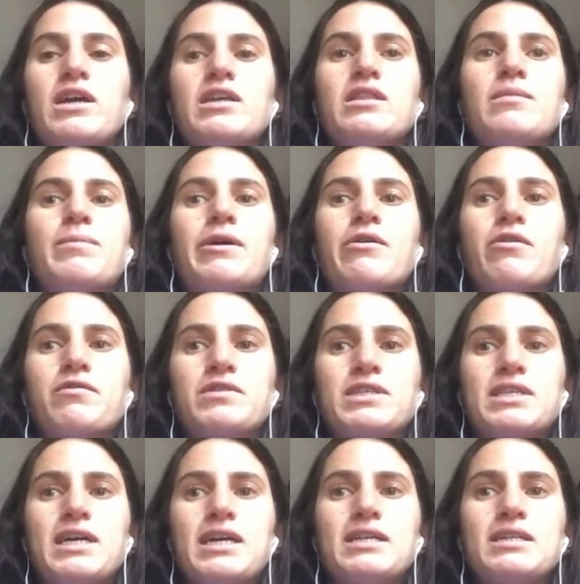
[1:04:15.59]
the power of
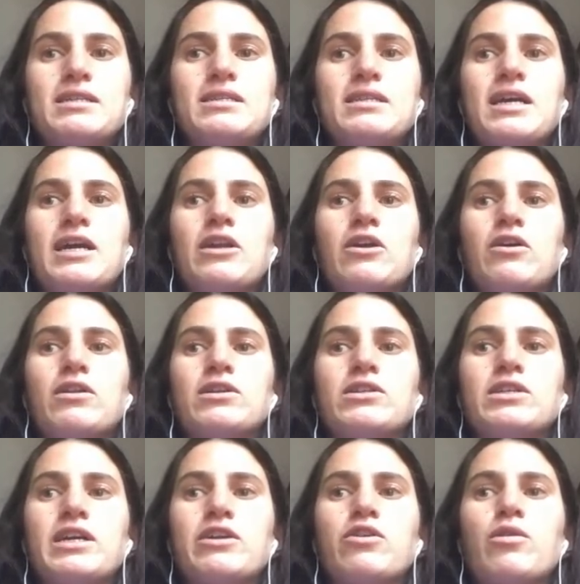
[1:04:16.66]
science, technology,
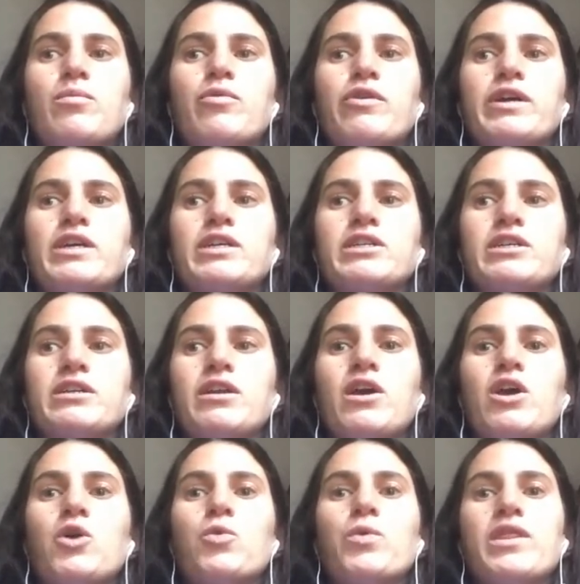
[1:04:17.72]
and cooperation
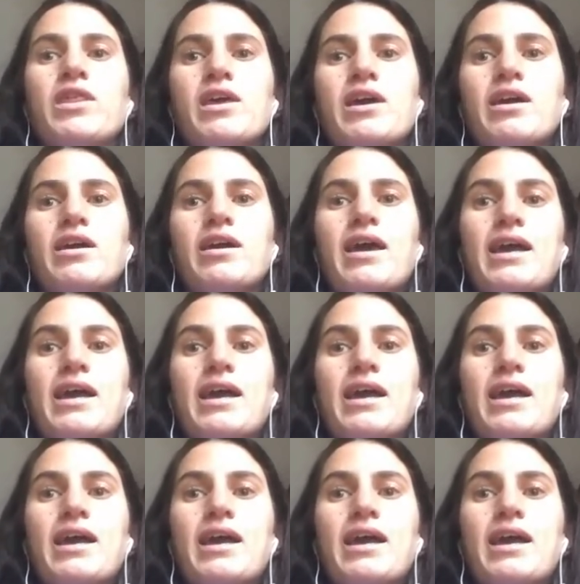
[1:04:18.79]
with young,